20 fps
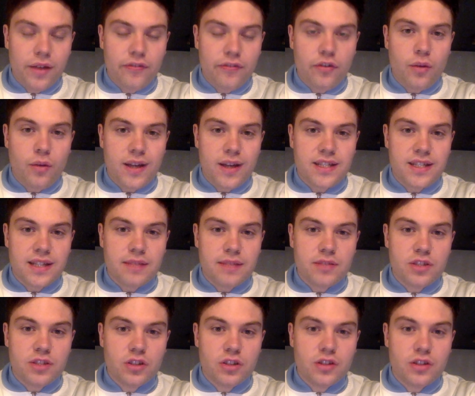for West
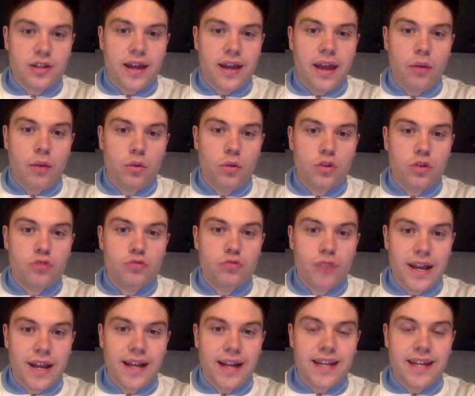Ham Sunday would
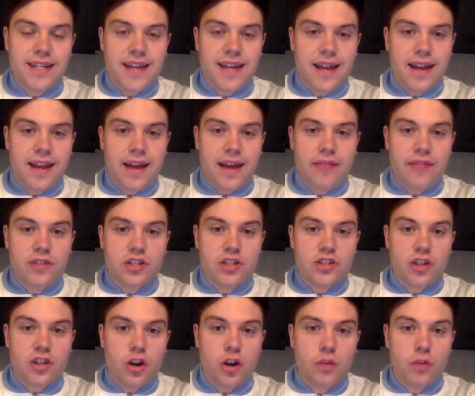really dent
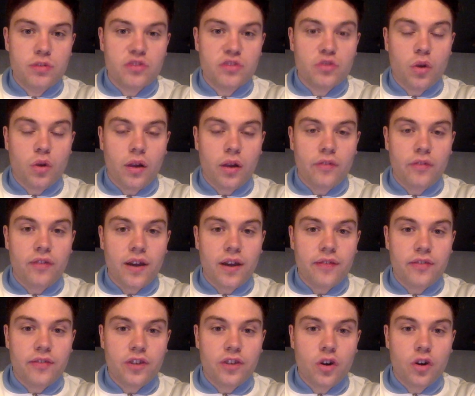Everton's hopes of
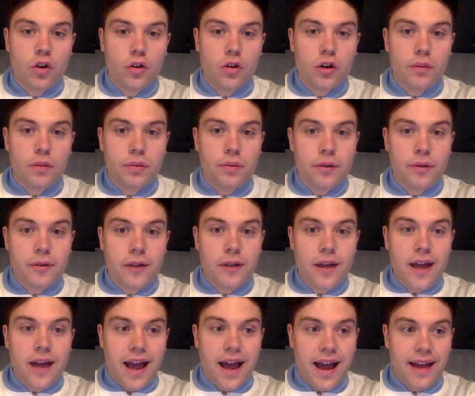qualifying for Europe.
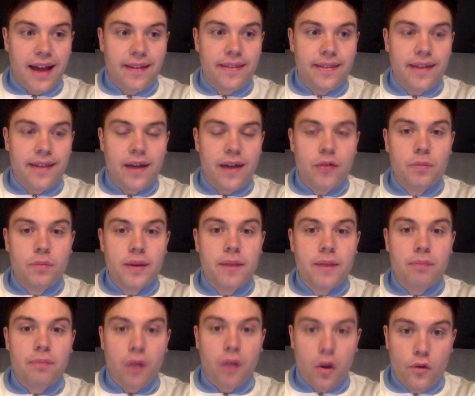And that would be
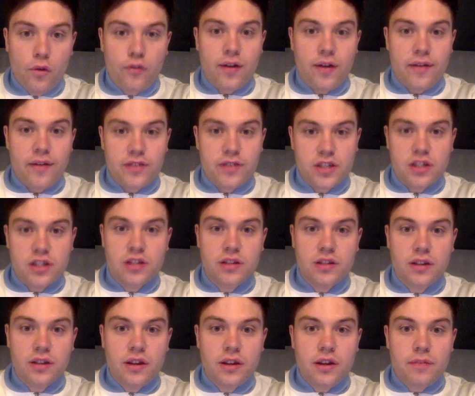a blow for
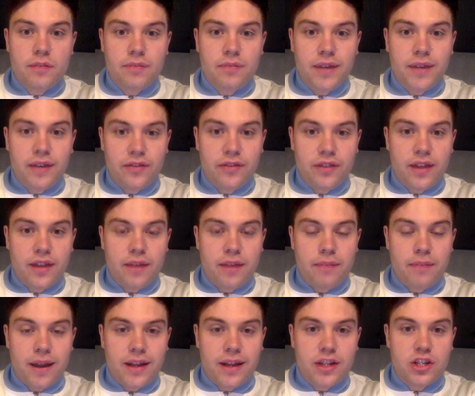Everton, given their
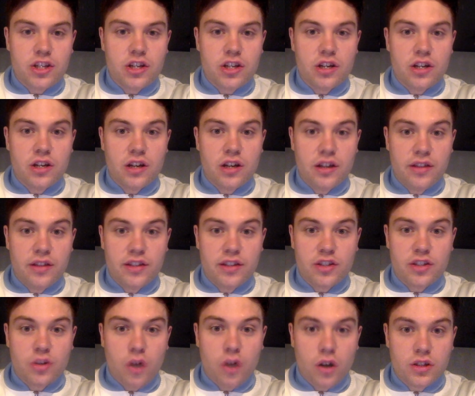manager and the
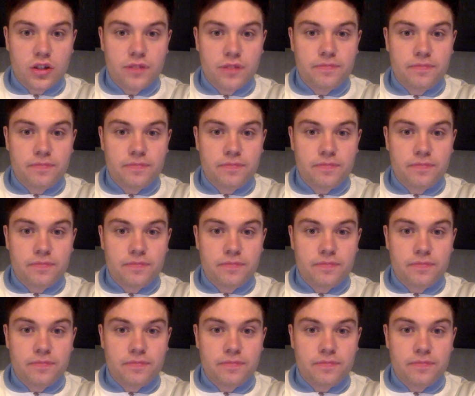squad.